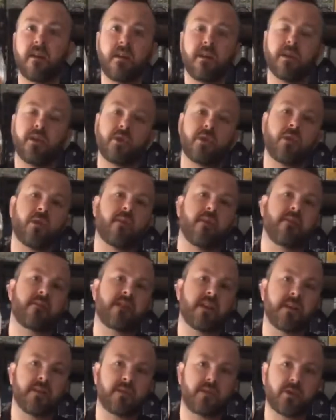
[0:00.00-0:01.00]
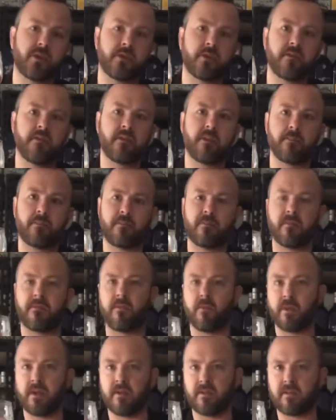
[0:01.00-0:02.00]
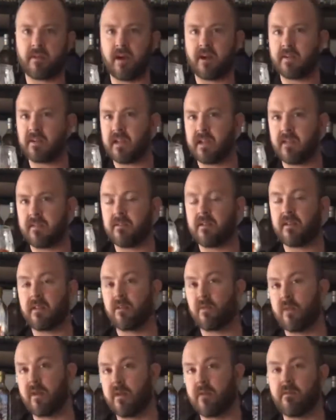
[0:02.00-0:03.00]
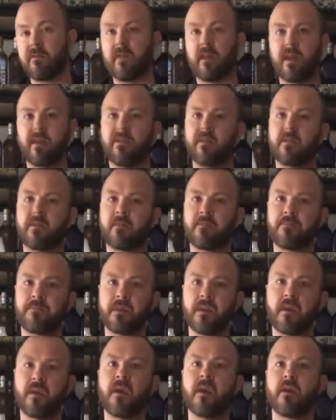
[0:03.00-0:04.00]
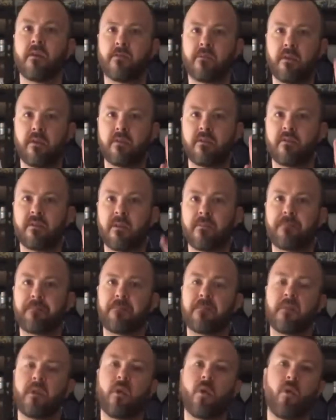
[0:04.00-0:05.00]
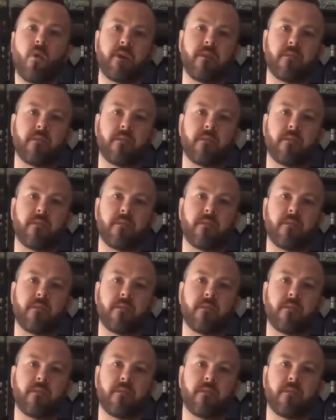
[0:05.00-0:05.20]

should always take 2 sips before you start tasting the real flavours. First sip always